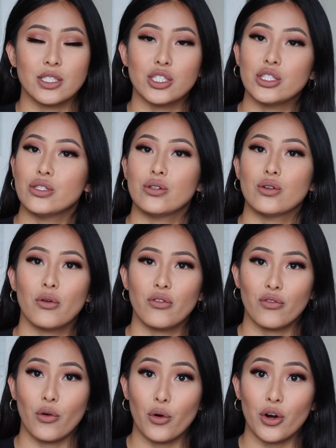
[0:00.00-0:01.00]
to do
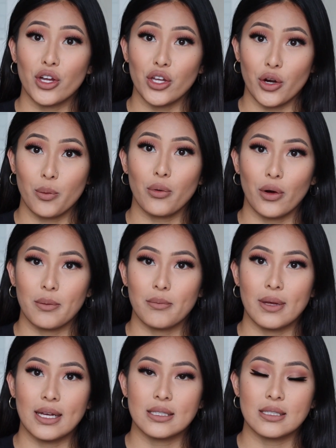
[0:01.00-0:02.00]
before your
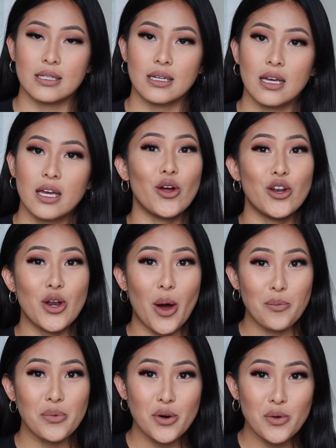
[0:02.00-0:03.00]
appointment.
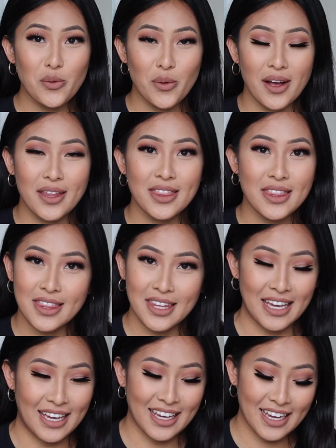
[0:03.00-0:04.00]
Number one
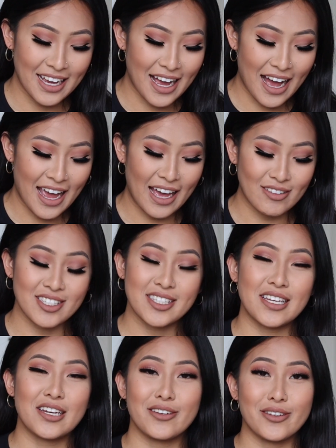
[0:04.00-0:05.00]
thing I have to
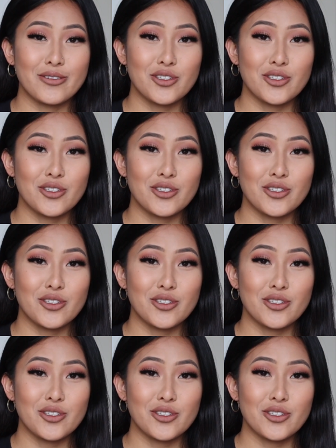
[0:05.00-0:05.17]
say you